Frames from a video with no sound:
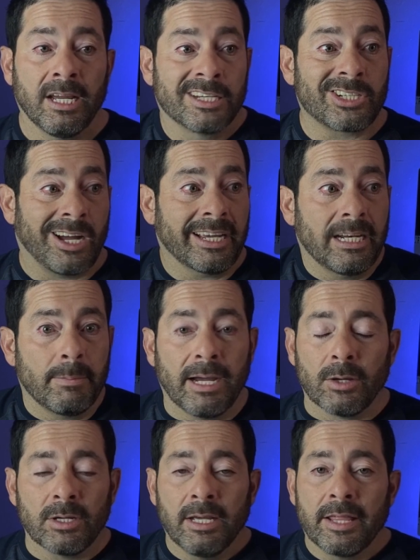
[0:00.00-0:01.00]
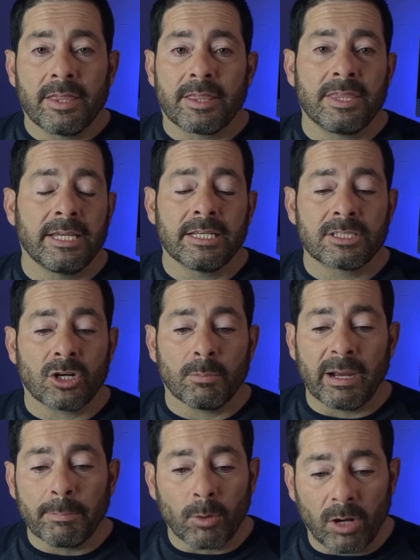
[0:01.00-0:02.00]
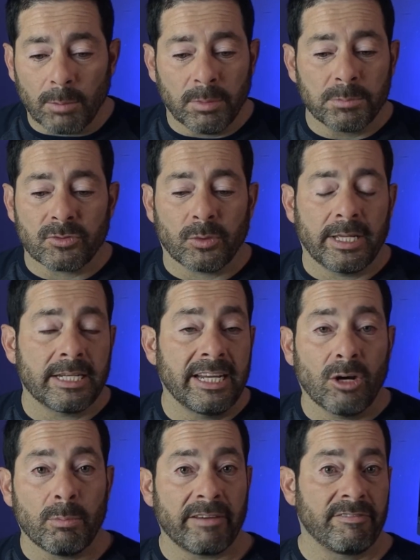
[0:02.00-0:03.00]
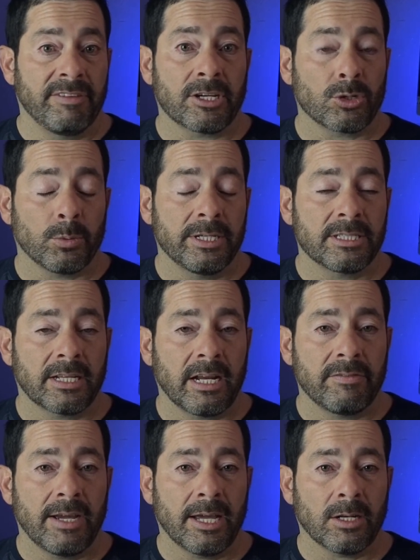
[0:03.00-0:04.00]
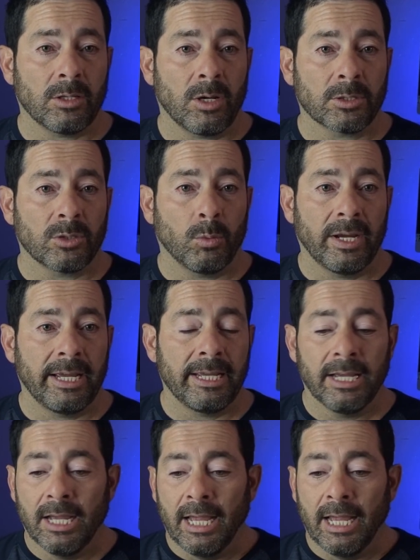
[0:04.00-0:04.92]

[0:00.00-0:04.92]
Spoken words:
talking about the things that are my problems for that day or my victories that I've had along the way.